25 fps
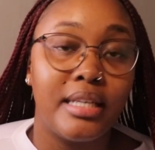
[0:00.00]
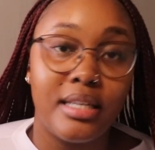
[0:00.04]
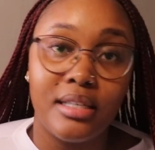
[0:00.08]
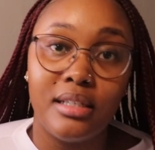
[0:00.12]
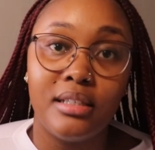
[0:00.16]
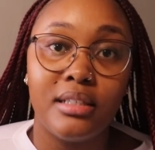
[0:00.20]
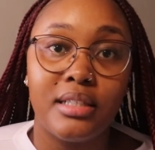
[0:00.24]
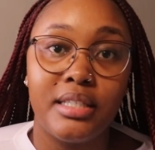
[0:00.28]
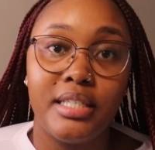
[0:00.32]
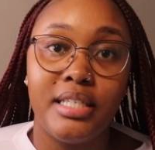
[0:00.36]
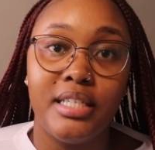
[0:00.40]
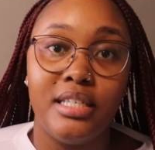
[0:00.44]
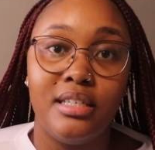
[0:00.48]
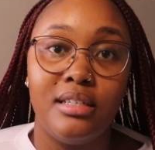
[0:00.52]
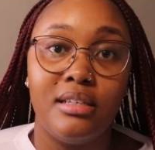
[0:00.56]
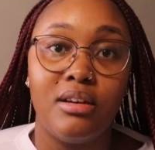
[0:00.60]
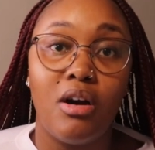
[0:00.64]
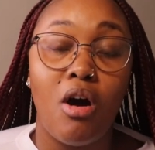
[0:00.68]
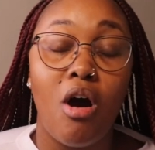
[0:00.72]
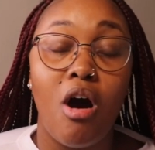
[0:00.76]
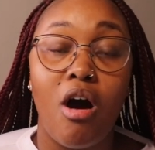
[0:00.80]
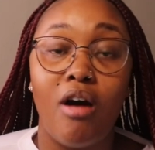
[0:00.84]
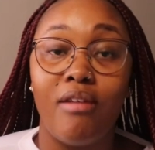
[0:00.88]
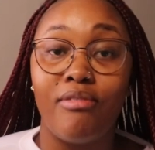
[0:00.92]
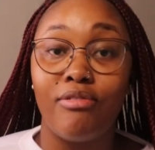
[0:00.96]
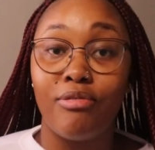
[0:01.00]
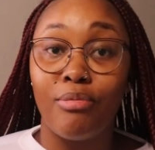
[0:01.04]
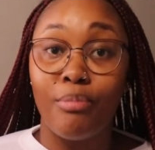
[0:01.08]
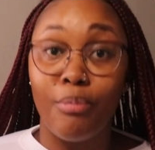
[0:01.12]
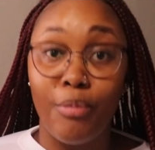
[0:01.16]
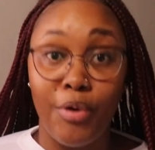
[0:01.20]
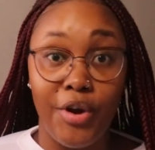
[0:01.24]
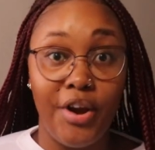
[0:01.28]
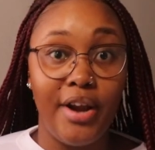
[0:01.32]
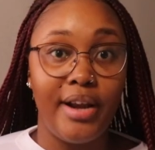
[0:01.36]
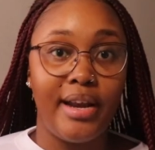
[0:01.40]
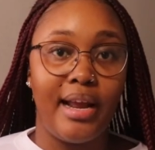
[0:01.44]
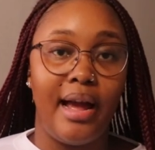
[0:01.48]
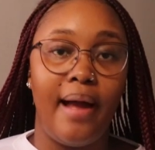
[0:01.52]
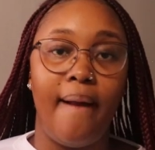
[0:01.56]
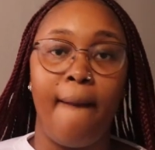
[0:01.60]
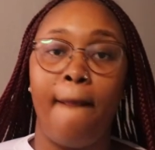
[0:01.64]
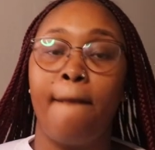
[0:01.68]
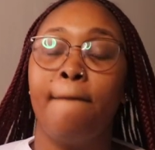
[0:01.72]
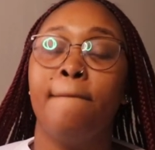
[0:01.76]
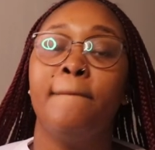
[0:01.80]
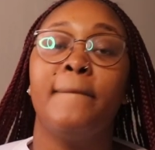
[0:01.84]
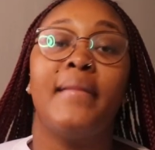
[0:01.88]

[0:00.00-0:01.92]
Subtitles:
guilty of murder.